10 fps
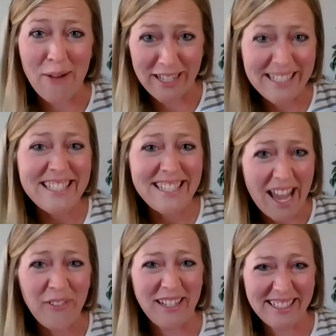It is
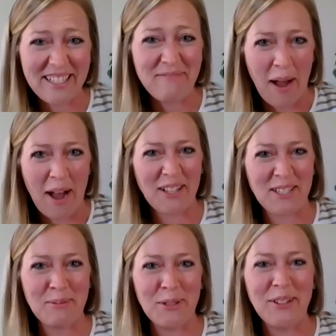definitely
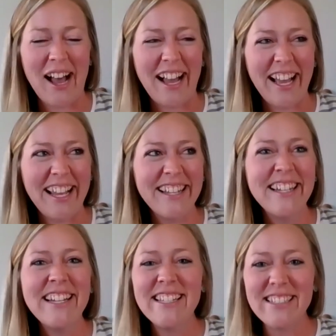possible. I
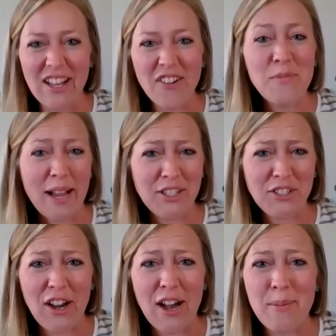love my
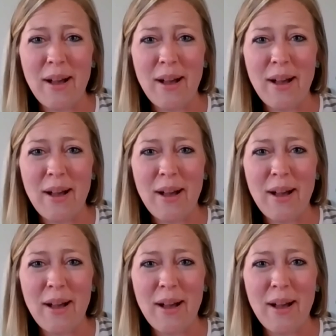job.